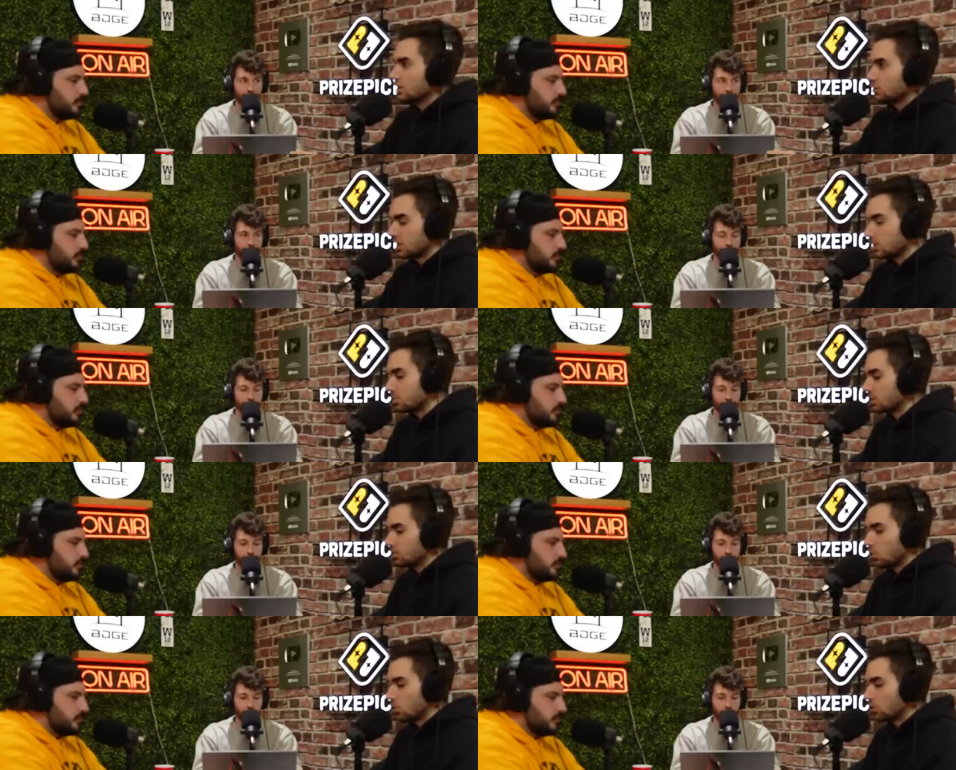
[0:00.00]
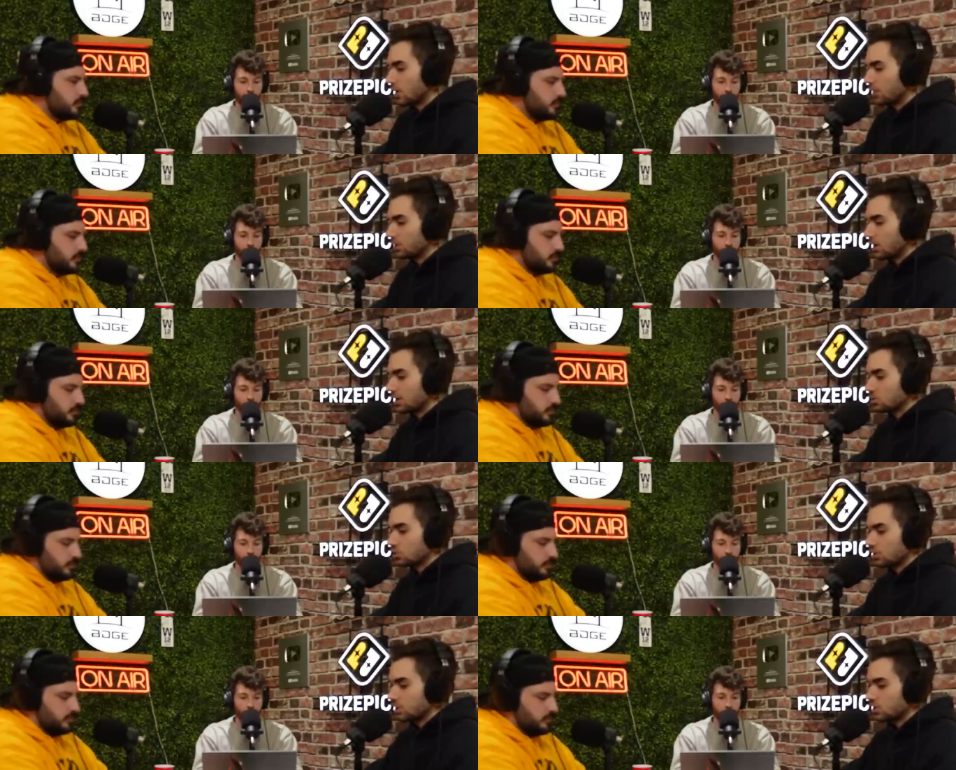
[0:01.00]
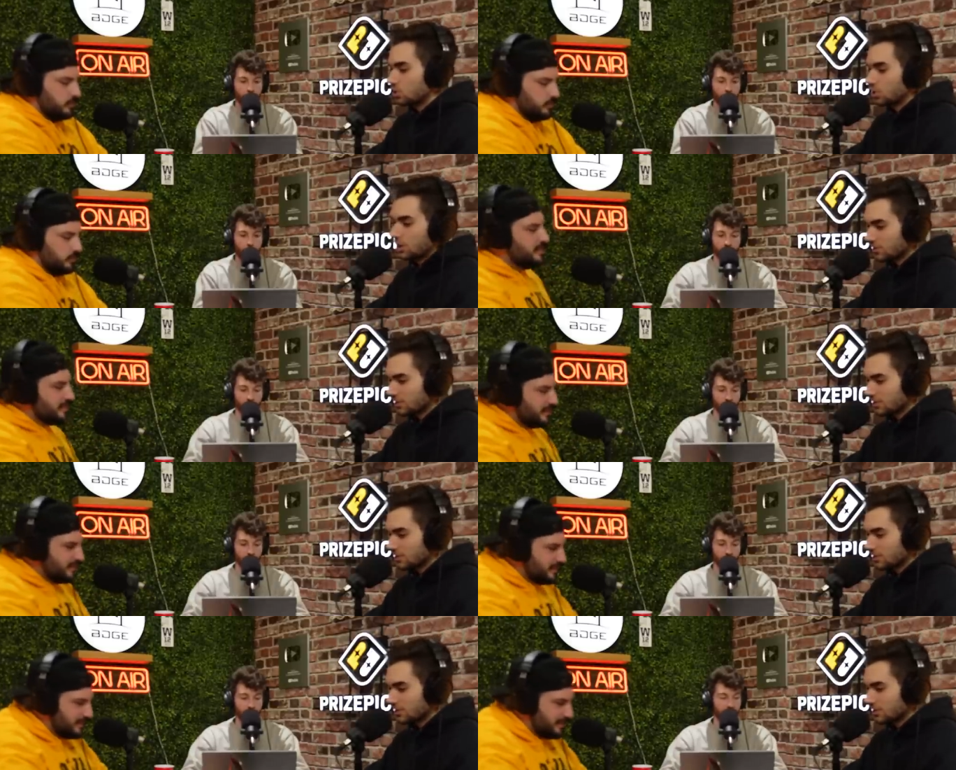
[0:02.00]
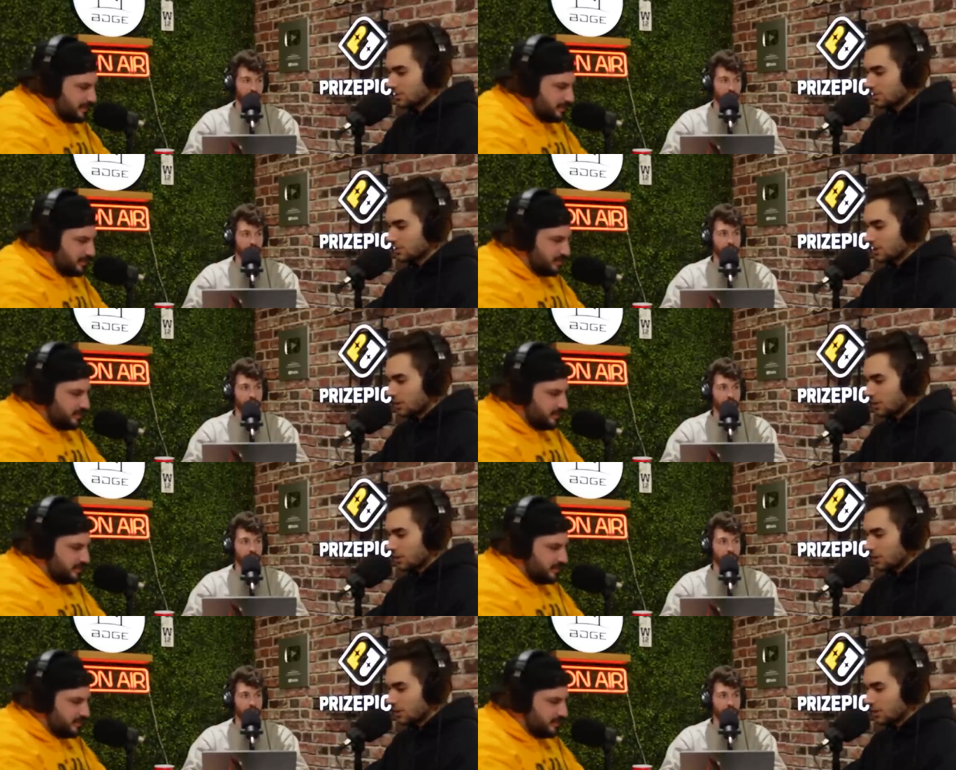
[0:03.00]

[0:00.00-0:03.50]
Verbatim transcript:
Speaker 1: They're keeping it more around the line of scrimmage. So what's your score prediction?